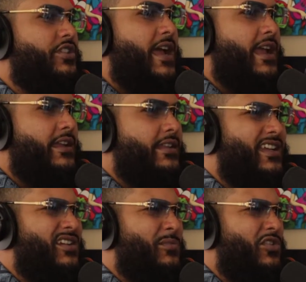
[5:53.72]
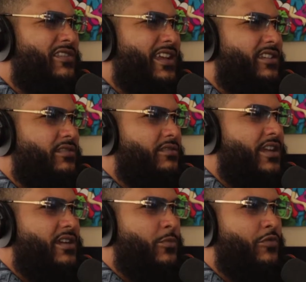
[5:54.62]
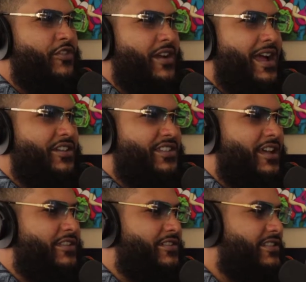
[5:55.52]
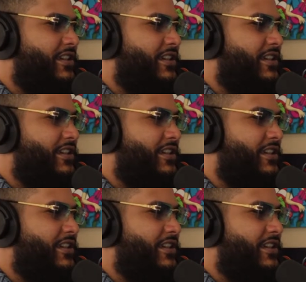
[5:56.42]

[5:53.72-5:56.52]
you're dying, and they come over, like they come over your house. Now they're